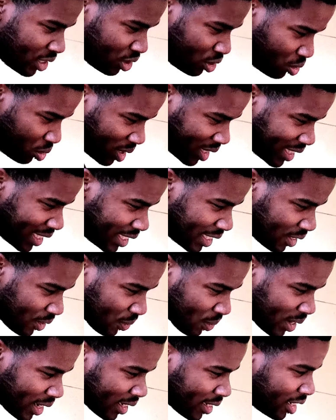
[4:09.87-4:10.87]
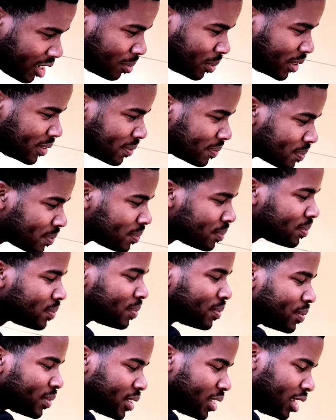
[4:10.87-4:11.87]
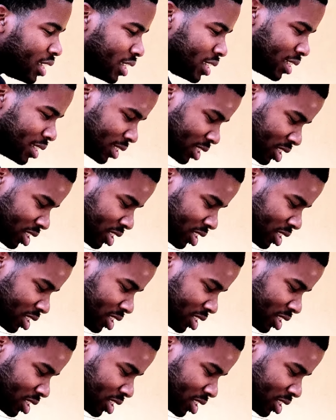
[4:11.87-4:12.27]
you can see a wreck coming, other than